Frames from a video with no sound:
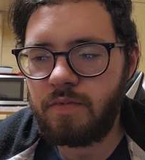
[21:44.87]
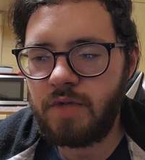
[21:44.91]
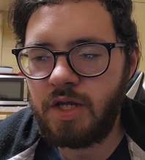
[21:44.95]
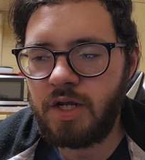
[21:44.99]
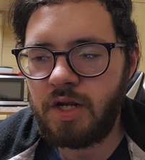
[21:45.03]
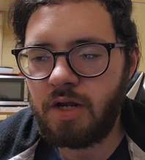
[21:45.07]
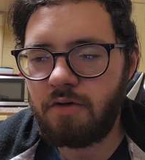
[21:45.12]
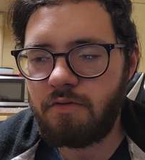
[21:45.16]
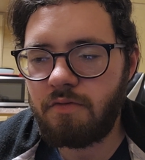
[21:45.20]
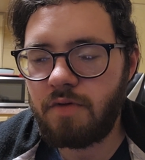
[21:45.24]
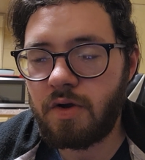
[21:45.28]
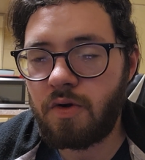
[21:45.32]

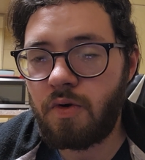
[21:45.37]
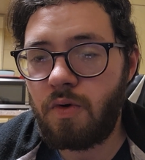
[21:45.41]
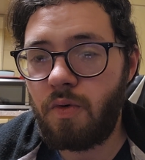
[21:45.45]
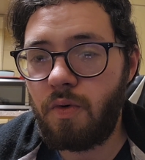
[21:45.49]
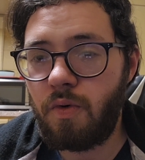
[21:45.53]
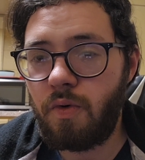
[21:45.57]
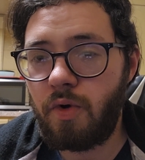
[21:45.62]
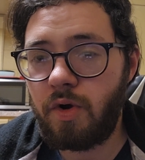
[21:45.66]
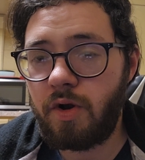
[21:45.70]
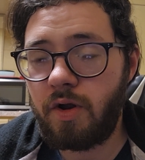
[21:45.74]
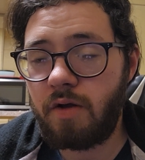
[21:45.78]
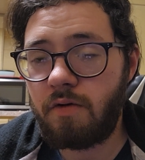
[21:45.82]

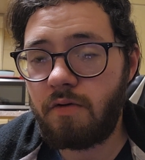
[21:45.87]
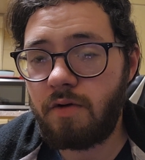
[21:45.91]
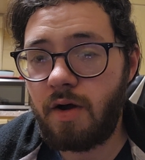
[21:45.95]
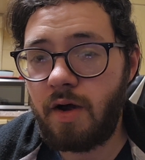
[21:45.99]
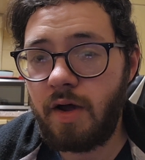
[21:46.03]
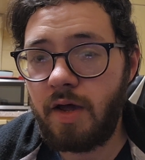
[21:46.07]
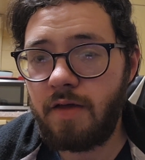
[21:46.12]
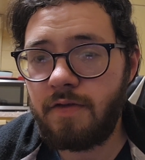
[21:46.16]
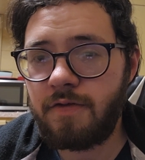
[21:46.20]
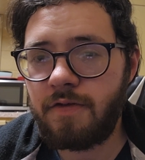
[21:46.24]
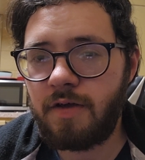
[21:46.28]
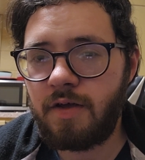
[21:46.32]
record and
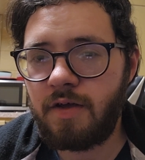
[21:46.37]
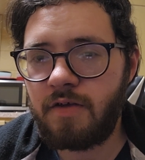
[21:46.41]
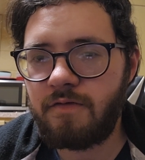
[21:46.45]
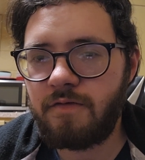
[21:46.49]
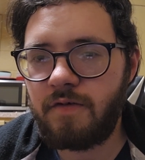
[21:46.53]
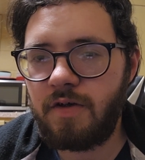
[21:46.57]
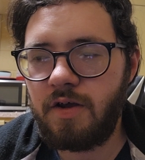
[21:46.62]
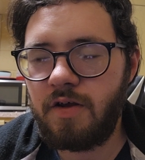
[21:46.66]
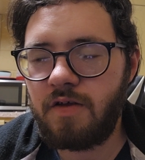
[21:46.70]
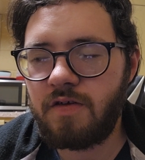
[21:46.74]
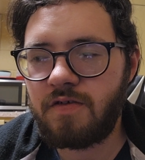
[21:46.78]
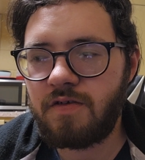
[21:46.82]
write things
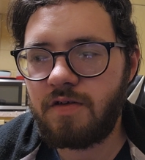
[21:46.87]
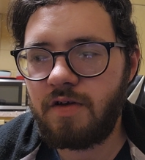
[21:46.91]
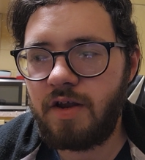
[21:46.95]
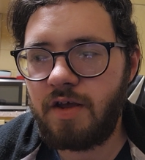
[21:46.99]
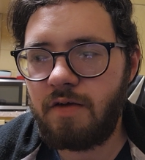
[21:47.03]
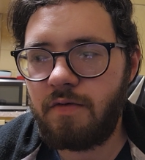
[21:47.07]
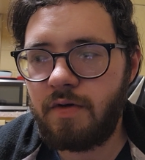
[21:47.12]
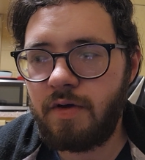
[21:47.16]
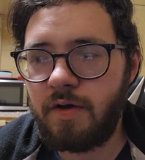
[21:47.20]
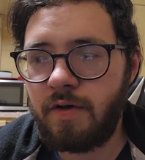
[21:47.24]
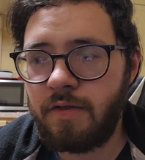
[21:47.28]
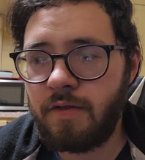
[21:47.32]
for you to
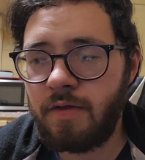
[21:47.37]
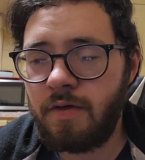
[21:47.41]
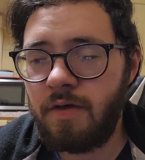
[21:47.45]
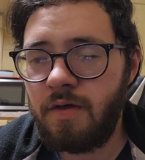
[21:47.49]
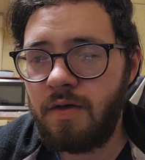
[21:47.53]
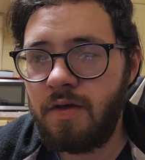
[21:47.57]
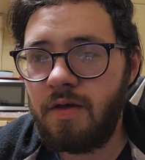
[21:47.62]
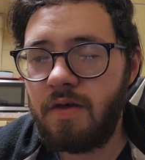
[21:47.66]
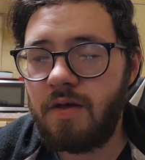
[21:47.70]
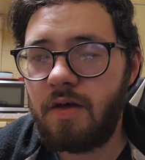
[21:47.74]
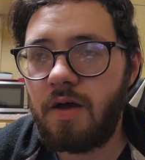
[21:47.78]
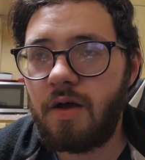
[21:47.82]
study with.
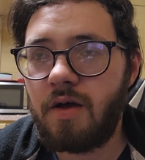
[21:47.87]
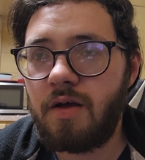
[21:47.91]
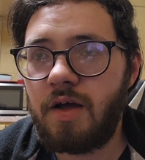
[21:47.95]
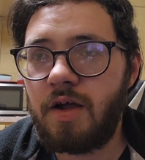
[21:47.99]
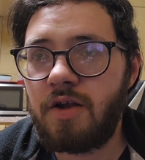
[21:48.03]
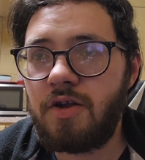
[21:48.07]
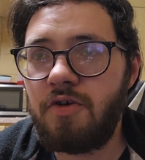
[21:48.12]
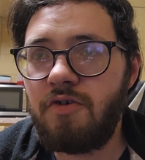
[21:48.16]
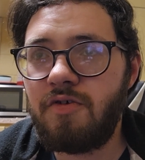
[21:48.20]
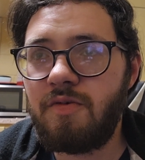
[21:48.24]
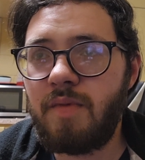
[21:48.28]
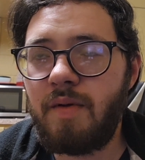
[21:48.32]

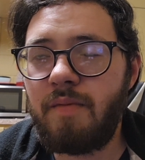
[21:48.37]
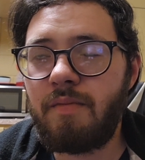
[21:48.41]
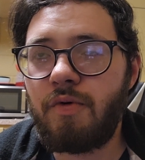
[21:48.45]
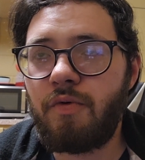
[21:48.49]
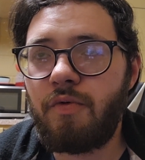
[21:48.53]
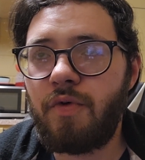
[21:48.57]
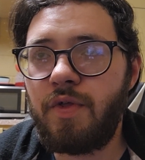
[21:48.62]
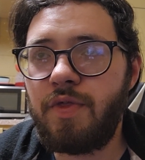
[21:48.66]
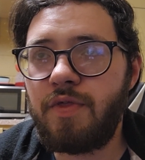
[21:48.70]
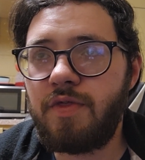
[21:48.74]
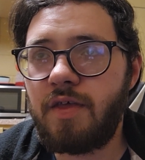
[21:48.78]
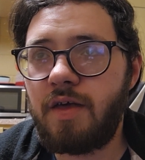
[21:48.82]
I do
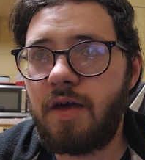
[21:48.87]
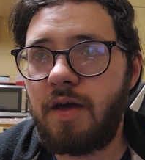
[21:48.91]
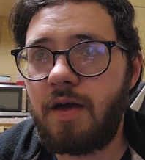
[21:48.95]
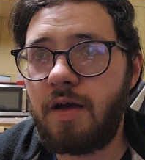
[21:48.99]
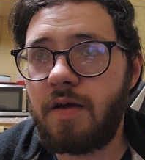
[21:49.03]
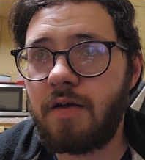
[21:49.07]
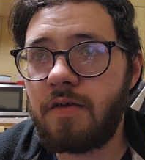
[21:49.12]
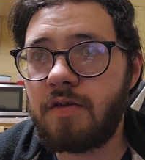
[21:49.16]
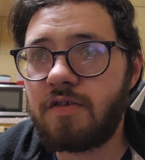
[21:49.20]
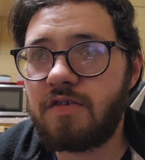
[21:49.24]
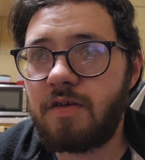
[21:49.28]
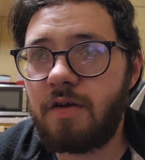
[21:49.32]
remember one
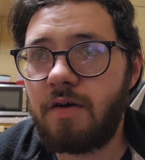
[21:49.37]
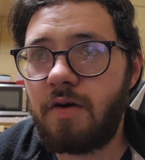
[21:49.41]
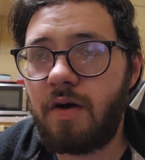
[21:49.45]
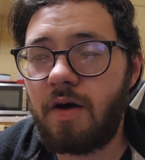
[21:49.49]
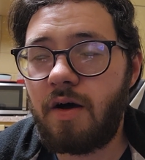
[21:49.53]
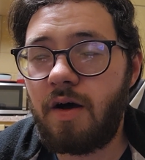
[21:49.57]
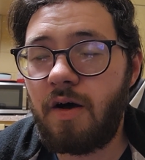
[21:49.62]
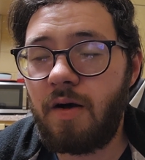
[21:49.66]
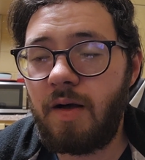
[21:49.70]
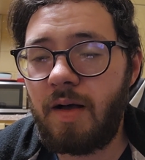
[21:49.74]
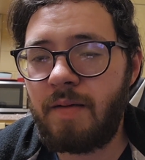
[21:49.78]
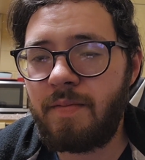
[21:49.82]
thing. So
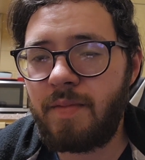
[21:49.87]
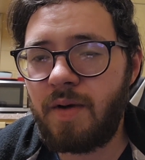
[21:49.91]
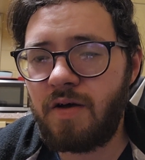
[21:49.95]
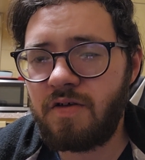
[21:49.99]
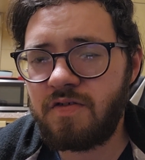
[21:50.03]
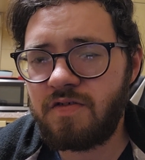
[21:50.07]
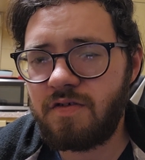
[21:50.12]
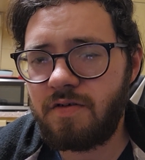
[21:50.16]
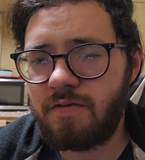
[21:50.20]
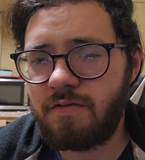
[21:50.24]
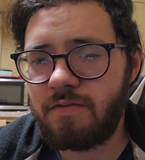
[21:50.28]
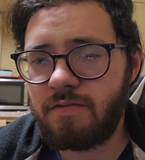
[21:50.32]
I'm
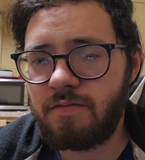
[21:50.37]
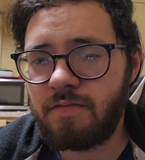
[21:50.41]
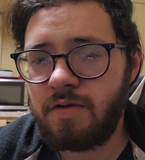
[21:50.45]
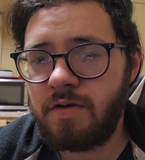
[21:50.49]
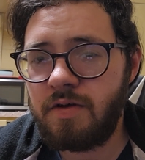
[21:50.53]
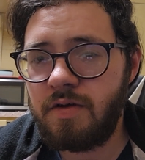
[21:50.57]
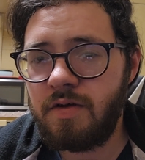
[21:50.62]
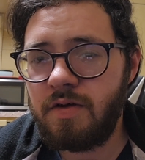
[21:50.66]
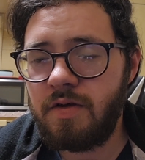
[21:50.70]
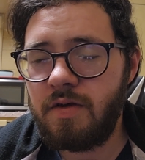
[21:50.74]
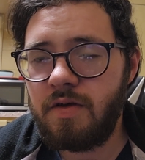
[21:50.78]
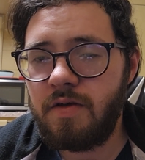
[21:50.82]
also
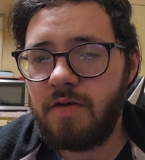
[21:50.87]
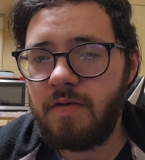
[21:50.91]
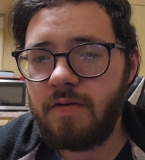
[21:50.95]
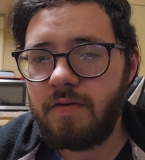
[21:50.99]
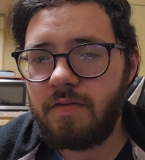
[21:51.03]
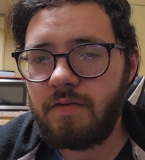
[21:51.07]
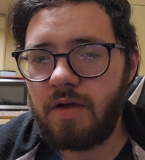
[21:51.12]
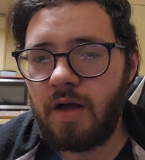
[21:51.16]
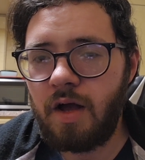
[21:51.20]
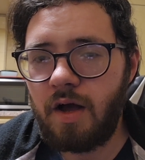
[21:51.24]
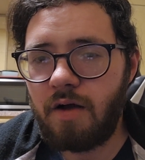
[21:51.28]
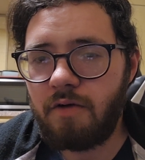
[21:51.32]

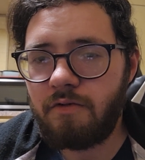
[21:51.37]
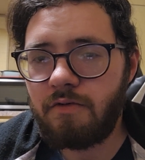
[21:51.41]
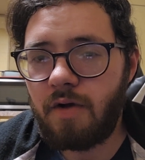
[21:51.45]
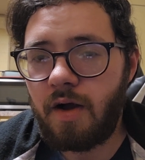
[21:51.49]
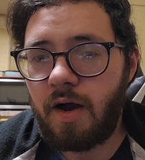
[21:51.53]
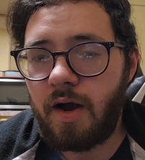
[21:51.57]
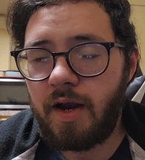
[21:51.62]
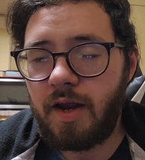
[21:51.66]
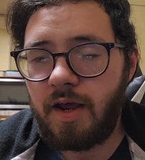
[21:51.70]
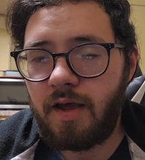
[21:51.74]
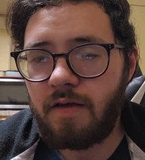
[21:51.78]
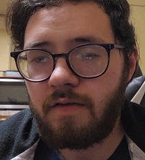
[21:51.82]

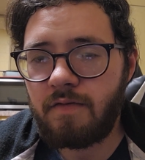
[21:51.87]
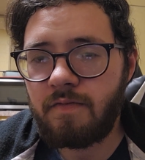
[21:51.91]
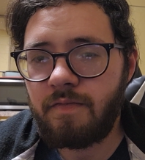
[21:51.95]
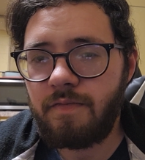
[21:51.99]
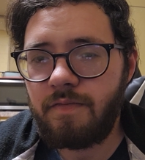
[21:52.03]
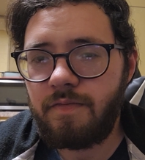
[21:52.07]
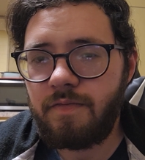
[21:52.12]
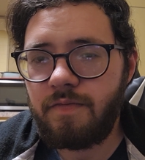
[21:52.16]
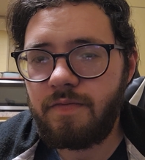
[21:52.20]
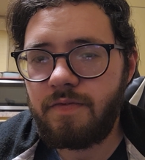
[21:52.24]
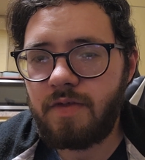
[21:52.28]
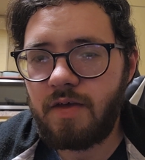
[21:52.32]
writing
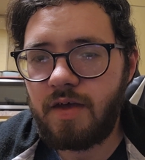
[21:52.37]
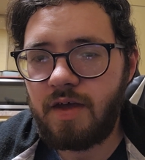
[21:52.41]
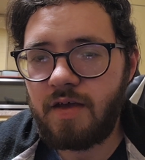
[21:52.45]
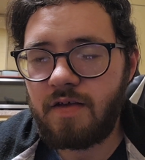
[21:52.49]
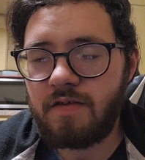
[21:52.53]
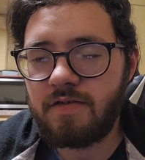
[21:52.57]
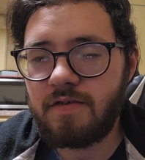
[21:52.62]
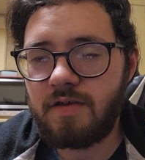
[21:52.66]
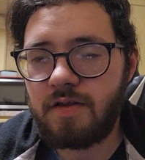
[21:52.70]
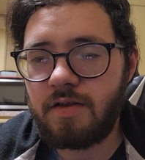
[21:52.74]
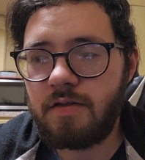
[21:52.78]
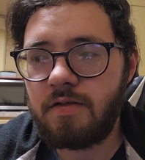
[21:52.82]

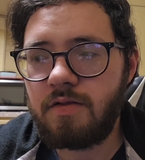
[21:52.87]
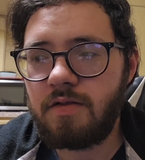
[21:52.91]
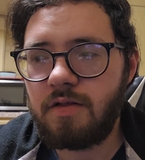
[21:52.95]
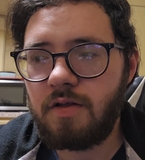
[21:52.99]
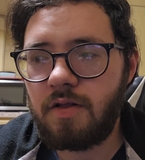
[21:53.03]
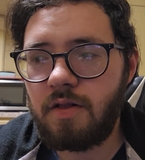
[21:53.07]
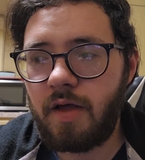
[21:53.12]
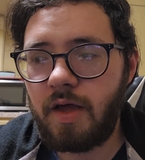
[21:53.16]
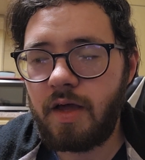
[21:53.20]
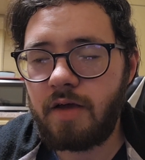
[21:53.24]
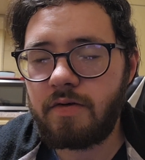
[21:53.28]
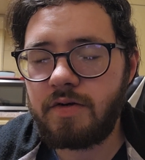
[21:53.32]
things in
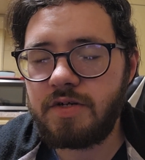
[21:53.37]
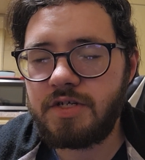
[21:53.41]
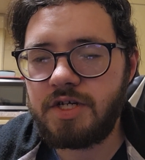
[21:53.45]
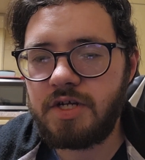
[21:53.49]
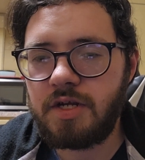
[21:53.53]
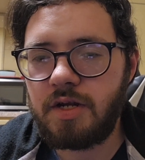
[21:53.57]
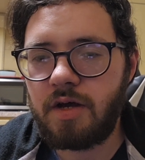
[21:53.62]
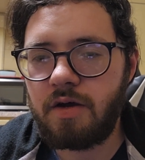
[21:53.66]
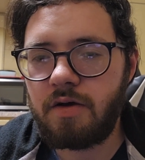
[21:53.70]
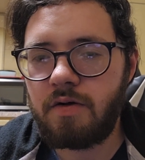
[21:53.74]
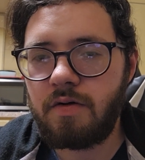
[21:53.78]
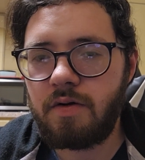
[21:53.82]
the language,
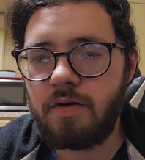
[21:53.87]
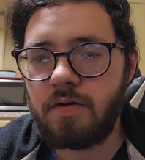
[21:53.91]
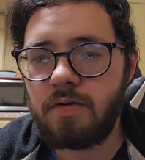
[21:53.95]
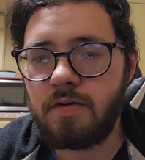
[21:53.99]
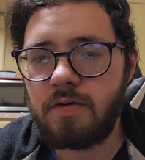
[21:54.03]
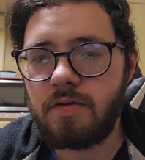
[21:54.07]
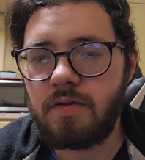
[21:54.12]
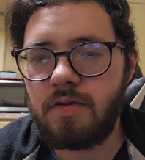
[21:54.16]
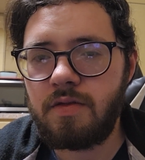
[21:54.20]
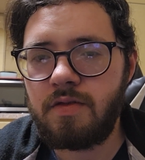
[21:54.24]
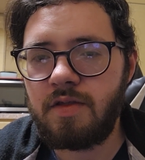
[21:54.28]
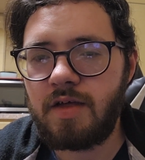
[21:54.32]

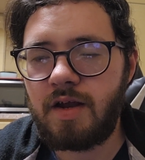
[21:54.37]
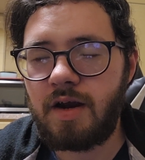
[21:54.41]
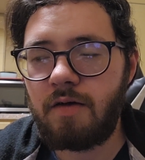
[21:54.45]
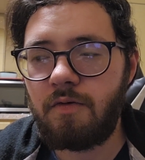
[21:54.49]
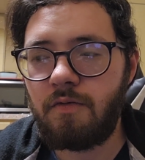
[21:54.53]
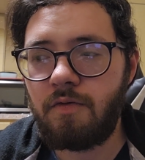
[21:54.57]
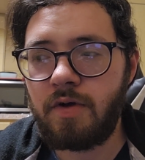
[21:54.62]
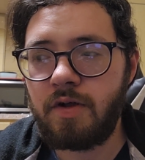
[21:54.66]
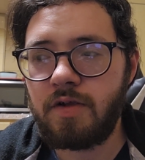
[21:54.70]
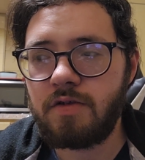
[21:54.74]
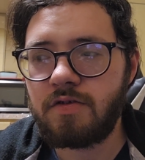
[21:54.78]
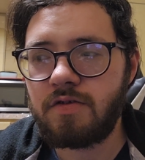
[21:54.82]
that I
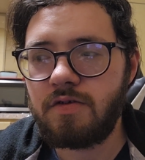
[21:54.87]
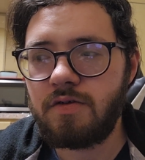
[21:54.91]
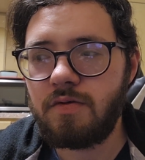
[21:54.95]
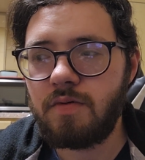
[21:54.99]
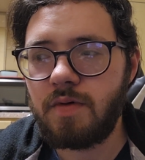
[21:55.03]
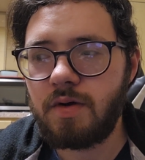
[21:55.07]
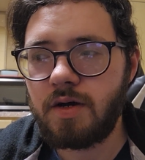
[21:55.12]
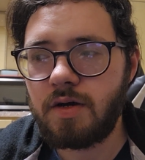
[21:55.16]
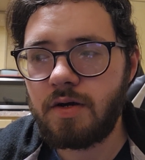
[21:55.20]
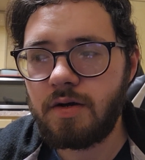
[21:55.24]
want to